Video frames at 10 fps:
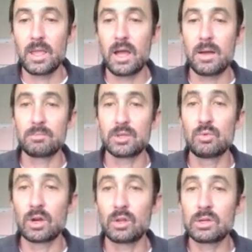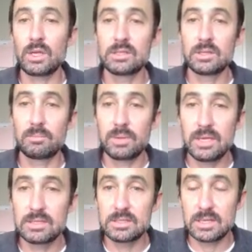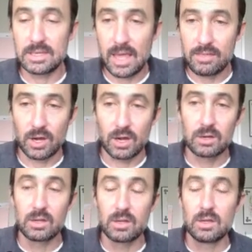Um, you are looking to piece together